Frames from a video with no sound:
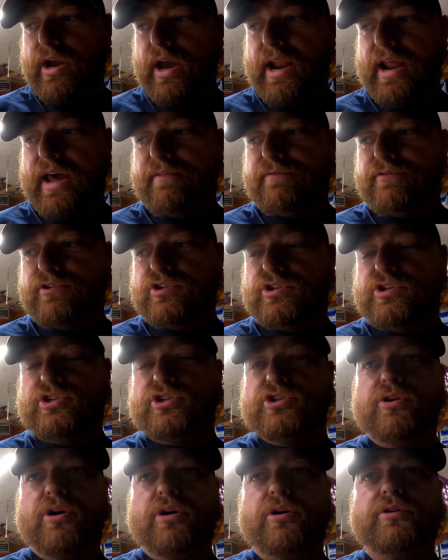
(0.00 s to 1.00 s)
kind of having
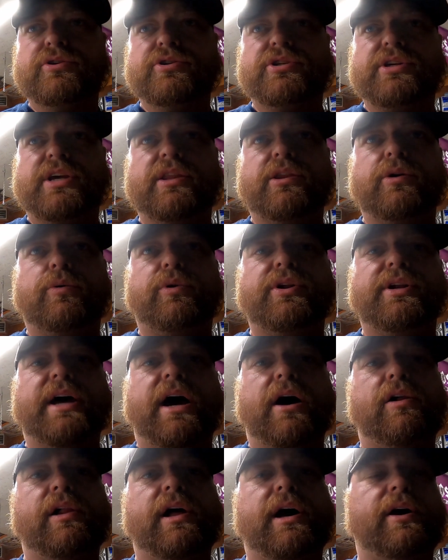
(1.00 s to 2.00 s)
struggles getting the one
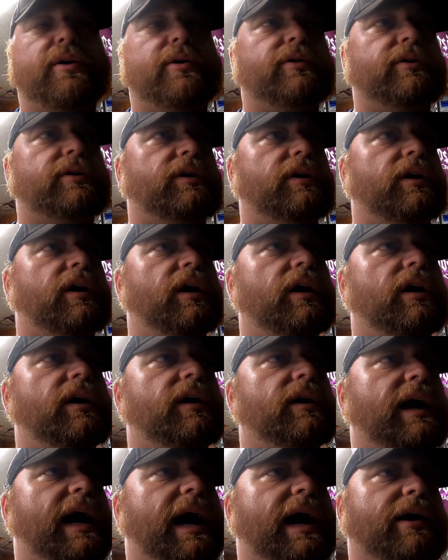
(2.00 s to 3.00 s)
dowel out, and
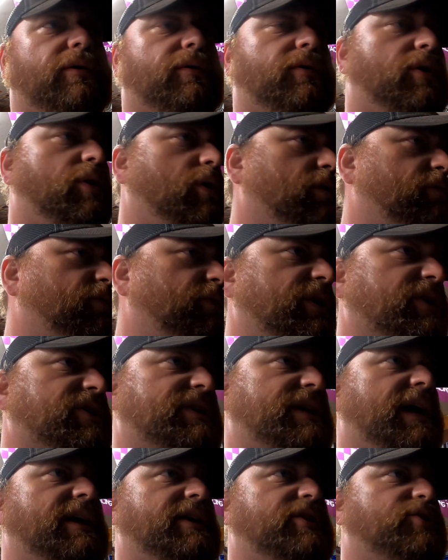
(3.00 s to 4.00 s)
I don't know if we just
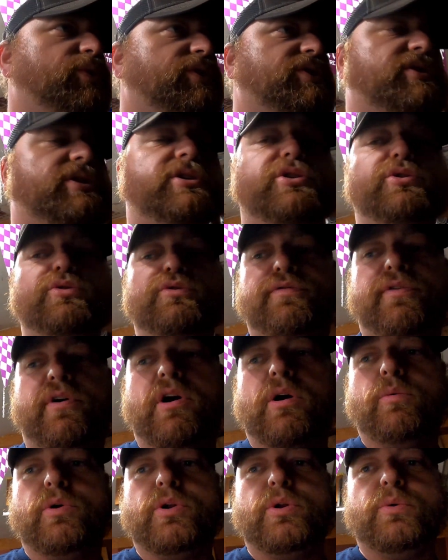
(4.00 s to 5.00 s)
got it twisted too
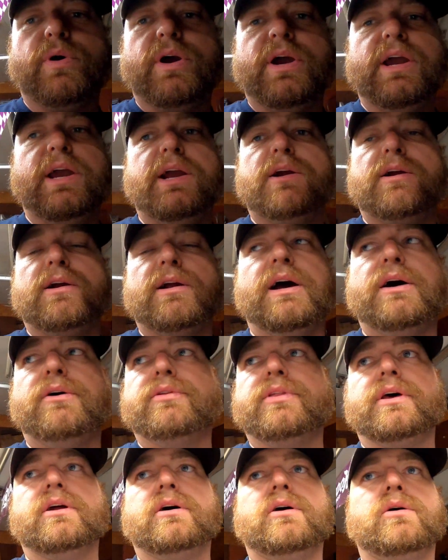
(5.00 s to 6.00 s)
far one way or how
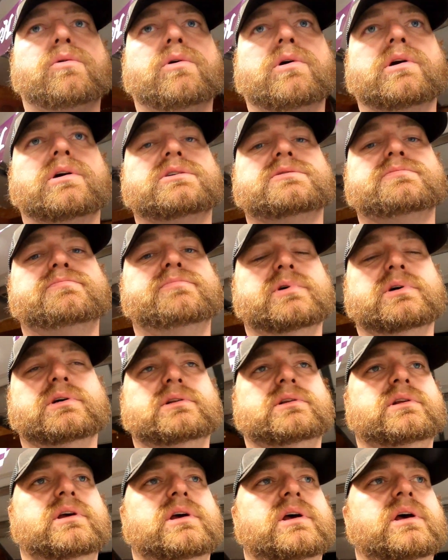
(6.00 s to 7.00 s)
that all works, but
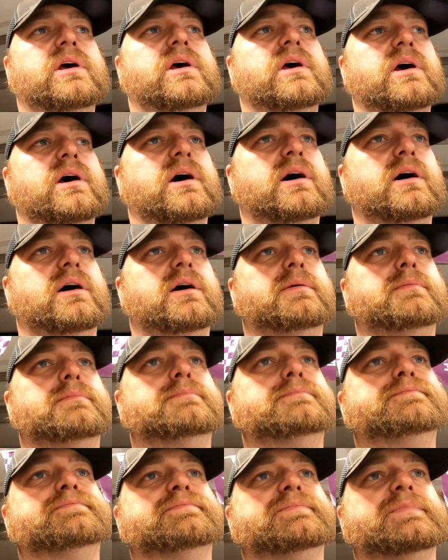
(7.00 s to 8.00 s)

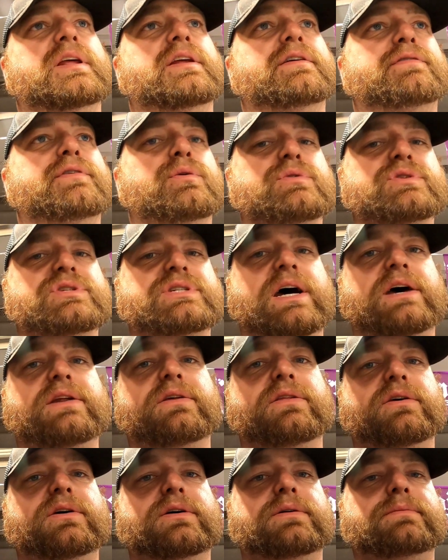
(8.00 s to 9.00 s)
and if it was out
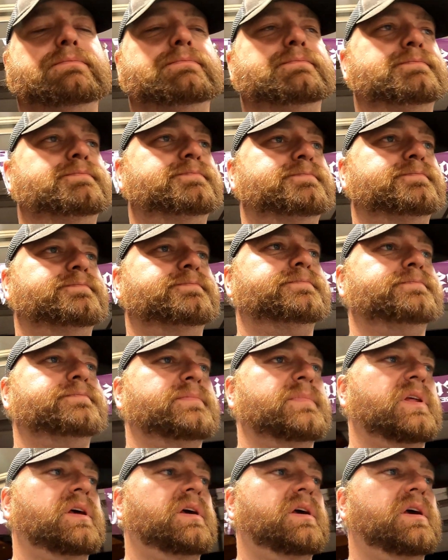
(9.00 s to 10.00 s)
of
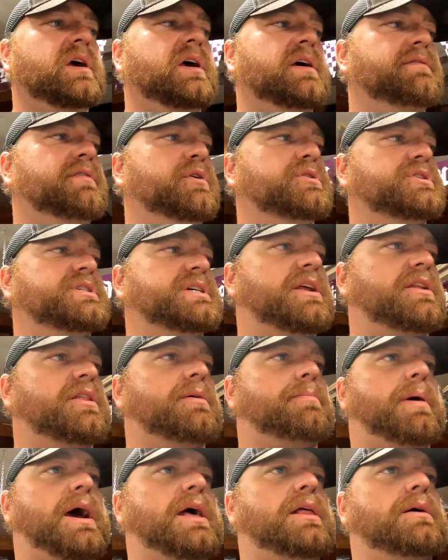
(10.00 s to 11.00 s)

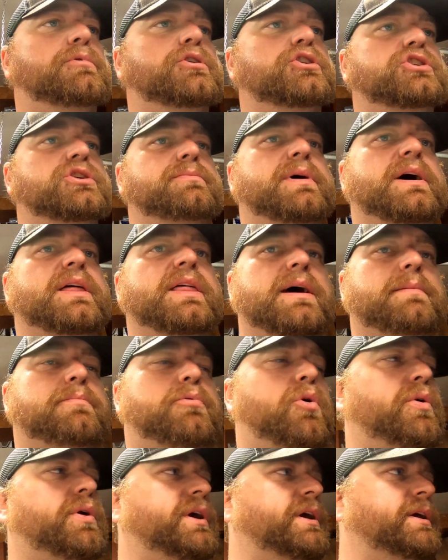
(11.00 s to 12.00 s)
the pilot bushing by that
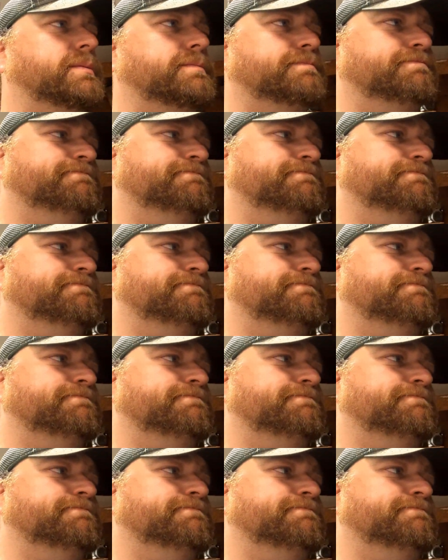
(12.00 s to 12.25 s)
point,